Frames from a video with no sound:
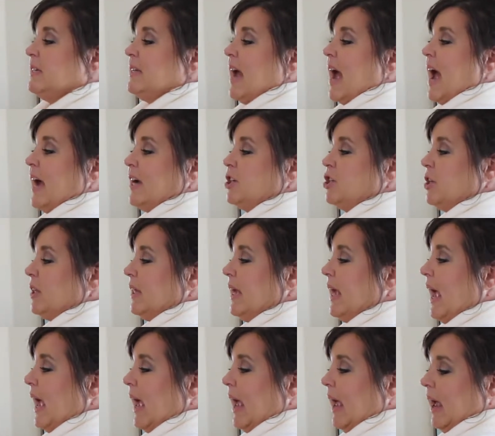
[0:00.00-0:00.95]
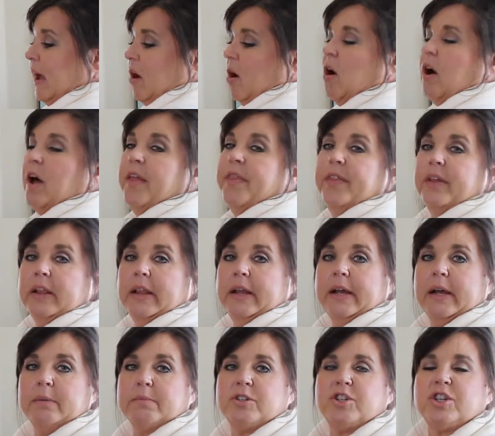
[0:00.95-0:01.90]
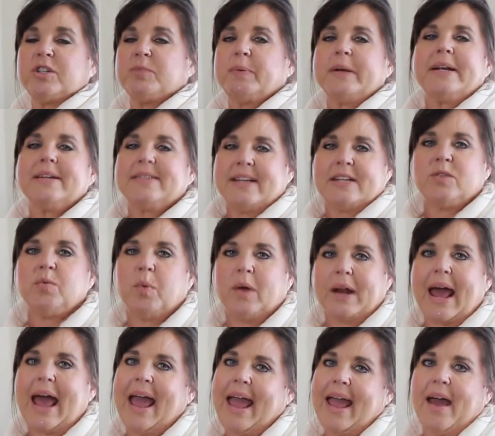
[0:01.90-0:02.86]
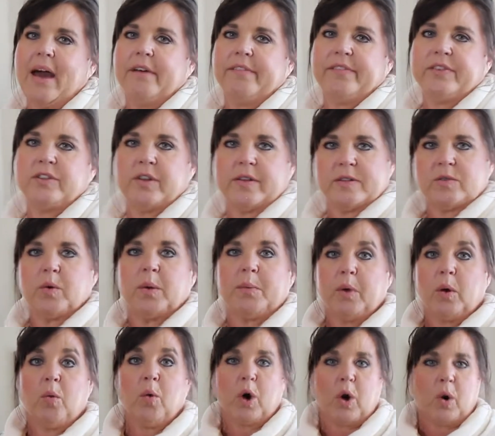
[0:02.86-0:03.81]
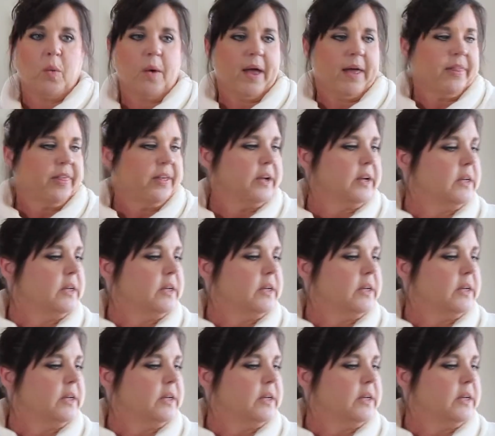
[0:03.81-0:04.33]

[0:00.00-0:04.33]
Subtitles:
to actually hang on the limbs, just because that's what I have. So that's what I'm going to work with,